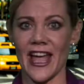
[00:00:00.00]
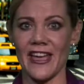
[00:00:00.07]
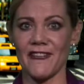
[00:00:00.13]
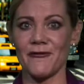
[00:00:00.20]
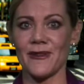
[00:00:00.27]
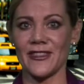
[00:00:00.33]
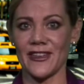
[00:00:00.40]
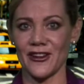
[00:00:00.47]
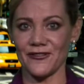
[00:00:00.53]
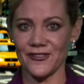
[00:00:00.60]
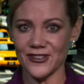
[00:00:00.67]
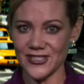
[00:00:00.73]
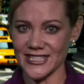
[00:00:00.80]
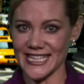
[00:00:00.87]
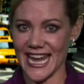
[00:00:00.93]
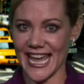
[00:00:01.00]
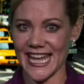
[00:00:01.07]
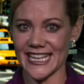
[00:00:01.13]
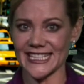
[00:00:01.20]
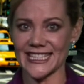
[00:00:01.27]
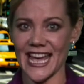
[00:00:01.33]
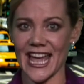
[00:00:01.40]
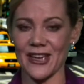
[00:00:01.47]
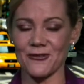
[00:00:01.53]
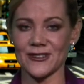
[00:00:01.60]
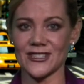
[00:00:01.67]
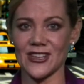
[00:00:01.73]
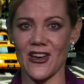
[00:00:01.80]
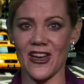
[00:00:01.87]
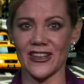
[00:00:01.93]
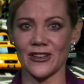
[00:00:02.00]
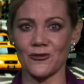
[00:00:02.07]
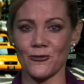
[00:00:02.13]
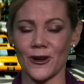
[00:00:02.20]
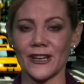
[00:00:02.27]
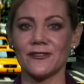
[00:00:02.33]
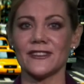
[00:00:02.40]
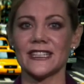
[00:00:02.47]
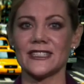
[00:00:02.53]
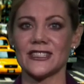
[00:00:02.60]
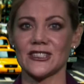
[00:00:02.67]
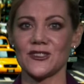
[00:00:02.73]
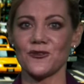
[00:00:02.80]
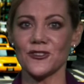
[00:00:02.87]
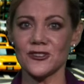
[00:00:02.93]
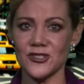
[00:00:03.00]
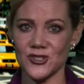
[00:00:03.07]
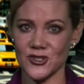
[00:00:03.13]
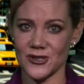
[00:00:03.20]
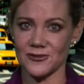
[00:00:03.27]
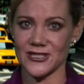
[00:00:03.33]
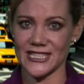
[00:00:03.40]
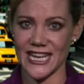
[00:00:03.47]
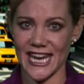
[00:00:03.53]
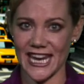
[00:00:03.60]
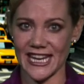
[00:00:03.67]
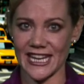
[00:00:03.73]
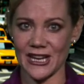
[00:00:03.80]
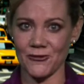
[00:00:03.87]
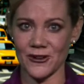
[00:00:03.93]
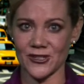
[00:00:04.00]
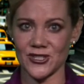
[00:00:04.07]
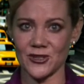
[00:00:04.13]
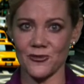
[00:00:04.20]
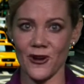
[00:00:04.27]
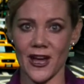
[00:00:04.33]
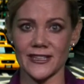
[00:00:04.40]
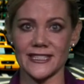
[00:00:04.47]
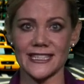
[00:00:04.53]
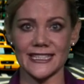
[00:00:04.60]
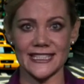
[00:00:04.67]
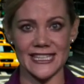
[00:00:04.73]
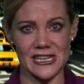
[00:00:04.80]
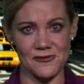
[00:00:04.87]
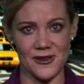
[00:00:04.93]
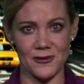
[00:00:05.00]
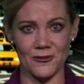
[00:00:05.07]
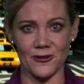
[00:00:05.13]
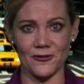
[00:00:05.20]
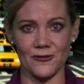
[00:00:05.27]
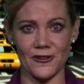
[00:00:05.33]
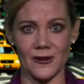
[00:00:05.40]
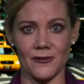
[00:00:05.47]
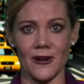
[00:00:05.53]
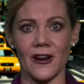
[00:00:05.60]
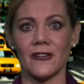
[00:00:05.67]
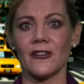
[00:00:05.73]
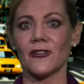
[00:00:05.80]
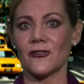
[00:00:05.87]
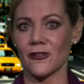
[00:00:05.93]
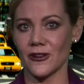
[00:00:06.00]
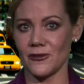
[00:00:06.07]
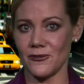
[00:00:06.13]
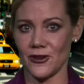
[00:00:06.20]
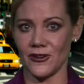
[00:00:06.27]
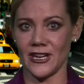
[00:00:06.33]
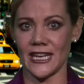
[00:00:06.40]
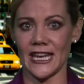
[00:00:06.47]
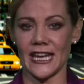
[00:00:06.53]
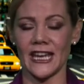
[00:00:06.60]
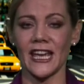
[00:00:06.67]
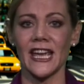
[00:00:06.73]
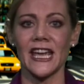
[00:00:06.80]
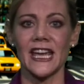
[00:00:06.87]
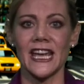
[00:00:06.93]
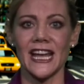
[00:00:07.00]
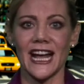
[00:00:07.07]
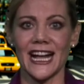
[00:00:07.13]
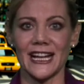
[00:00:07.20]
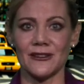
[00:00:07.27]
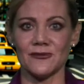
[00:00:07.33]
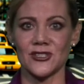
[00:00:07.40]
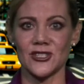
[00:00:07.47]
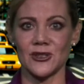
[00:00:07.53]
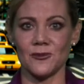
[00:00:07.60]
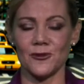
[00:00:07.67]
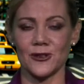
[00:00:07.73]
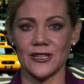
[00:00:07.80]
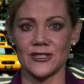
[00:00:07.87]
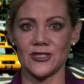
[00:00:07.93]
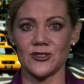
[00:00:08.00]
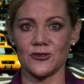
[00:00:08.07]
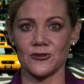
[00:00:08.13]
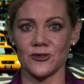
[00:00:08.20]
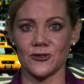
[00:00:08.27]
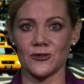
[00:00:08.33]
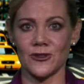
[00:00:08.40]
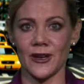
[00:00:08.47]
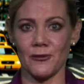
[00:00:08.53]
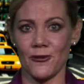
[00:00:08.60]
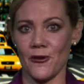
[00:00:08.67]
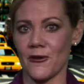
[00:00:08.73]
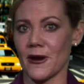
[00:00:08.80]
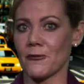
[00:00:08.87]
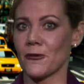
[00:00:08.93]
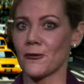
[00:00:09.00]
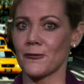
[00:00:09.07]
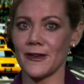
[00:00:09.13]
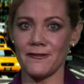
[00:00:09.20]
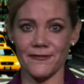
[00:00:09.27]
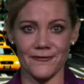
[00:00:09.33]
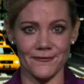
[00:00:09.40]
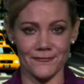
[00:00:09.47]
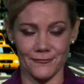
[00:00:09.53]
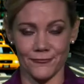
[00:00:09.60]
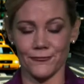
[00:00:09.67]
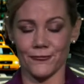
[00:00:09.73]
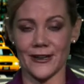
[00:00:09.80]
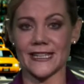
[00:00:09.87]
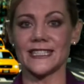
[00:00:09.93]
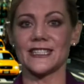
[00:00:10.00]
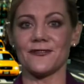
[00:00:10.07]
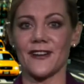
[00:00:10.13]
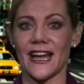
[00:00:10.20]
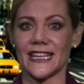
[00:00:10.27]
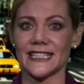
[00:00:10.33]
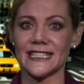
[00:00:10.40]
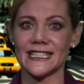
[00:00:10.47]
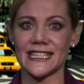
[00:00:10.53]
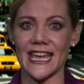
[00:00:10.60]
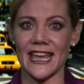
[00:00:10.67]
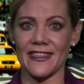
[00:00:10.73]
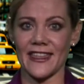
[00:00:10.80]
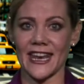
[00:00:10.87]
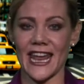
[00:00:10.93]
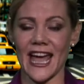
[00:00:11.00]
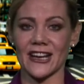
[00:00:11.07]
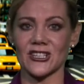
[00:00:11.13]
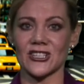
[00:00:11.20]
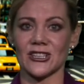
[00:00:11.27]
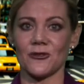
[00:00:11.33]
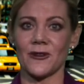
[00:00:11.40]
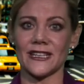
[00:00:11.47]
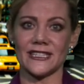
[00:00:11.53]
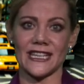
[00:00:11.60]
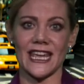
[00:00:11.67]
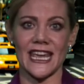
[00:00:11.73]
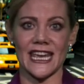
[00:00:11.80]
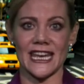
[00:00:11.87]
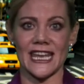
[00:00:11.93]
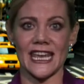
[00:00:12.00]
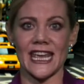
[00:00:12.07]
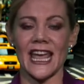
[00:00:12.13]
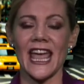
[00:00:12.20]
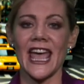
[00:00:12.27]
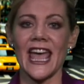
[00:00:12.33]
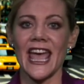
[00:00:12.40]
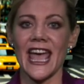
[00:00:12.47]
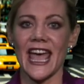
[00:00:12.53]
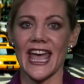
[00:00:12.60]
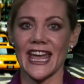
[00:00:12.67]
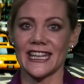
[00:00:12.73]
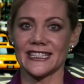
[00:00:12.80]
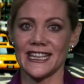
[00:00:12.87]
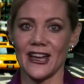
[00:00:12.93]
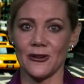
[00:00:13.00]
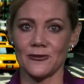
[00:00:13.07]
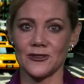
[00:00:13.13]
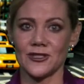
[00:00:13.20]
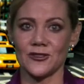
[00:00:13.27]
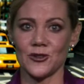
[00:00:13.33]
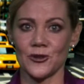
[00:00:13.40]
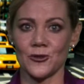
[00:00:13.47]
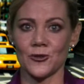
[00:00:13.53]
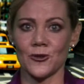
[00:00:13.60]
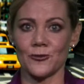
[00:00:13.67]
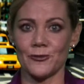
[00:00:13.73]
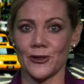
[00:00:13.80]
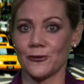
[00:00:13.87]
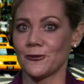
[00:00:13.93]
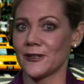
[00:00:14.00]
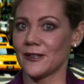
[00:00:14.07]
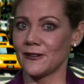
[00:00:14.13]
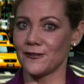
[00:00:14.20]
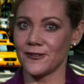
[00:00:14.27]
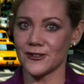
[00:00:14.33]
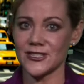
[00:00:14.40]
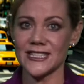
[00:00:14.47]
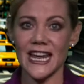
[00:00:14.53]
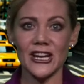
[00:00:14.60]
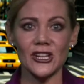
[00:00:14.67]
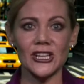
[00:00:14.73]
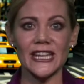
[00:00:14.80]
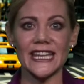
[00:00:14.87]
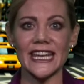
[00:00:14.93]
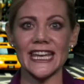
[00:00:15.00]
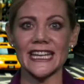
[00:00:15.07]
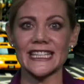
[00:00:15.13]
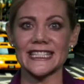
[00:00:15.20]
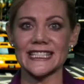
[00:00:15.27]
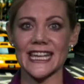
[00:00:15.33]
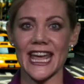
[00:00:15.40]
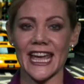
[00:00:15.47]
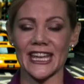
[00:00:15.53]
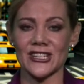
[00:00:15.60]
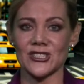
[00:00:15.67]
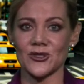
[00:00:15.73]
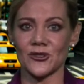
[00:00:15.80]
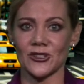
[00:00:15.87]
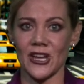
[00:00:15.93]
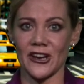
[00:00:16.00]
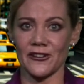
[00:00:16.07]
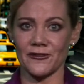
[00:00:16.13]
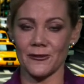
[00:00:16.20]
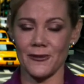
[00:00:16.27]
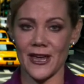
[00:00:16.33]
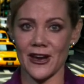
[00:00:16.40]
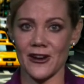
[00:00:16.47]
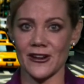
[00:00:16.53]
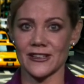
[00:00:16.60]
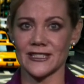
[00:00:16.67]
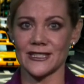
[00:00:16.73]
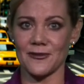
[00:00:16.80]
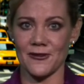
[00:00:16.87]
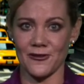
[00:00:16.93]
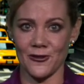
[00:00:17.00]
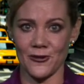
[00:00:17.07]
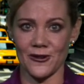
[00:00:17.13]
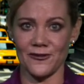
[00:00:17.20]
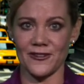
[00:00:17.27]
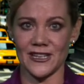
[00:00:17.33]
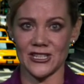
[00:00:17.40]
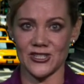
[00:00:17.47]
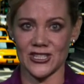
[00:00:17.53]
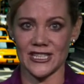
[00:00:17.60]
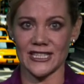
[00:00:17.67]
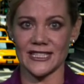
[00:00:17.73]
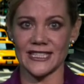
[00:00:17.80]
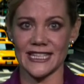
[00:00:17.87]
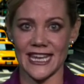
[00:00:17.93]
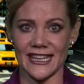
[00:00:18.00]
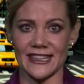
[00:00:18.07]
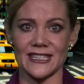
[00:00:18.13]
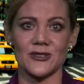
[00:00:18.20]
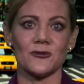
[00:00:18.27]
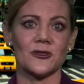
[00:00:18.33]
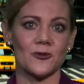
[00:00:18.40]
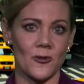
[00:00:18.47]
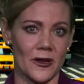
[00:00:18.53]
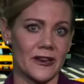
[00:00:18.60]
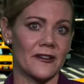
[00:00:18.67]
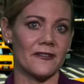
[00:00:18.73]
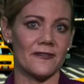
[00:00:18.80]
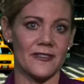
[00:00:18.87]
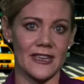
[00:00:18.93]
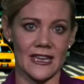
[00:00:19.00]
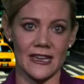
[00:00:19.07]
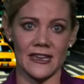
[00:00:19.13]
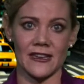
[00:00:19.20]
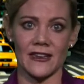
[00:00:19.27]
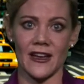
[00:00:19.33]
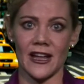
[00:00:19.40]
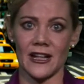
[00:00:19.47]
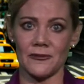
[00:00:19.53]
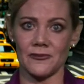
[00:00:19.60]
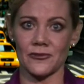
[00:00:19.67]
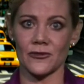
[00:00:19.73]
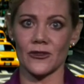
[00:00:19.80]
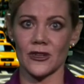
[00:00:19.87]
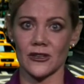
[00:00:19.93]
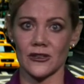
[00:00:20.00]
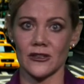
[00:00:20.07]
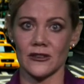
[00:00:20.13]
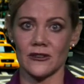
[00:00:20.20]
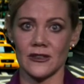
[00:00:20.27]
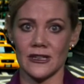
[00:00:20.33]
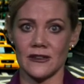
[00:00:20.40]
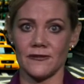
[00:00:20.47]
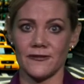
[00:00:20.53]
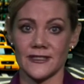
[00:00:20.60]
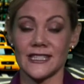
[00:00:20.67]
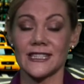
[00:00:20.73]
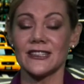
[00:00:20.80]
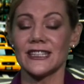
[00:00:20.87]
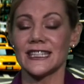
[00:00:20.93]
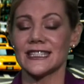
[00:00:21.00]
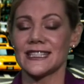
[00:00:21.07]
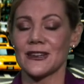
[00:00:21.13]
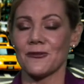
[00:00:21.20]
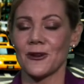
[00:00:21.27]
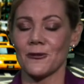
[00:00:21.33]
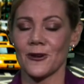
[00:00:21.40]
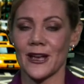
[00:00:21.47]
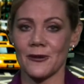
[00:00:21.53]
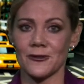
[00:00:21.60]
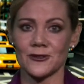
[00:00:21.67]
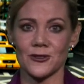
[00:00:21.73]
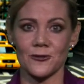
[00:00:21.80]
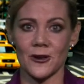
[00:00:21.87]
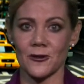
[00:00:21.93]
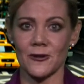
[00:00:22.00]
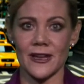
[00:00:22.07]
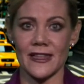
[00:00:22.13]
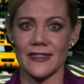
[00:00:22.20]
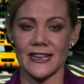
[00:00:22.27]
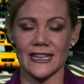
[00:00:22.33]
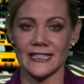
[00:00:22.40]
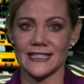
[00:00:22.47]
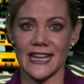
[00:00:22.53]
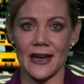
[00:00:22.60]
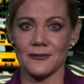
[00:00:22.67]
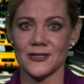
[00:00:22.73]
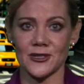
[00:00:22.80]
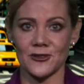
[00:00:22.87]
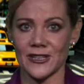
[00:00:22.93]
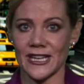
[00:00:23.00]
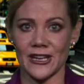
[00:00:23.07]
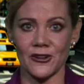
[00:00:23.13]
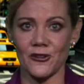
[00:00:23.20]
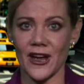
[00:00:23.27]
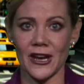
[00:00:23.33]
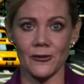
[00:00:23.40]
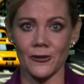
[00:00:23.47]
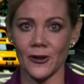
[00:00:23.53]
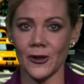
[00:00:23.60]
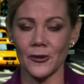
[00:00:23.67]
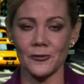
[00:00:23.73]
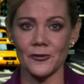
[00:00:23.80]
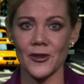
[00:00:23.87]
have been there firsthand. I was on one of Lisa's first trips to Haiti, where she brought 16 people from our local community. She put us through a program where we've raised funds and then actually went to Haiti and helped to build one of the first dental clinics and do a lot of repair in some of the orphanages. And this was one of the facilities that we were able to work with, and it's absolutely incredible.